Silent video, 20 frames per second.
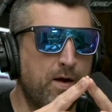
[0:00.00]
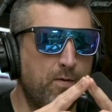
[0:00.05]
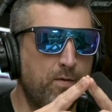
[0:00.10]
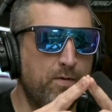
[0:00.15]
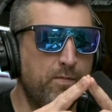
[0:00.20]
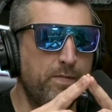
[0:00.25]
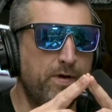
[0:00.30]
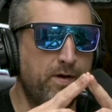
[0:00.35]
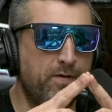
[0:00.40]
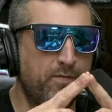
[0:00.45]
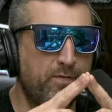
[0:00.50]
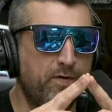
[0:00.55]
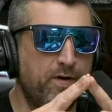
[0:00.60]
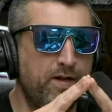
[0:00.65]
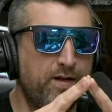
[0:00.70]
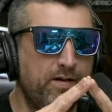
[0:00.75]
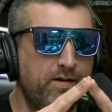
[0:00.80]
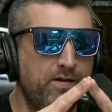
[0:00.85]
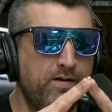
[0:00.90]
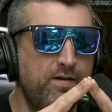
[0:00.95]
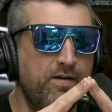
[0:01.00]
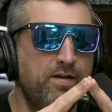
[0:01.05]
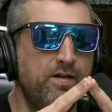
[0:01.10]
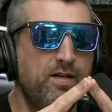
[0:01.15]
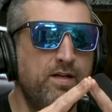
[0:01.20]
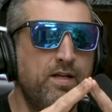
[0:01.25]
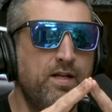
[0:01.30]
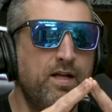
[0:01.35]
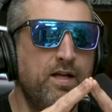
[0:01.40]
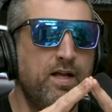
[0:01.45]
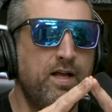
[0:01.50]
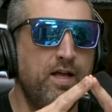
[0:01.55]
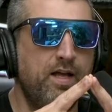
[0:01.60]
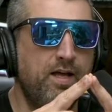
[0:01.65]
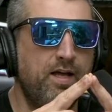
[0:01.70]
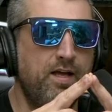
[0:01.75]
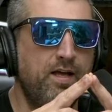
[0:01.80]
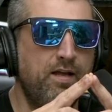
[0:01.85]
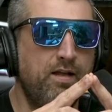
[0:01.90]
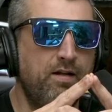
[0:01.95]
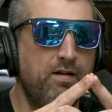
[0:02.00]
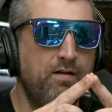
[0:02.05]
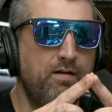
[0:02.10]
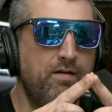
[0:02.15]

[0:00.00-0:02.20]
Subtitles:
our male friend. And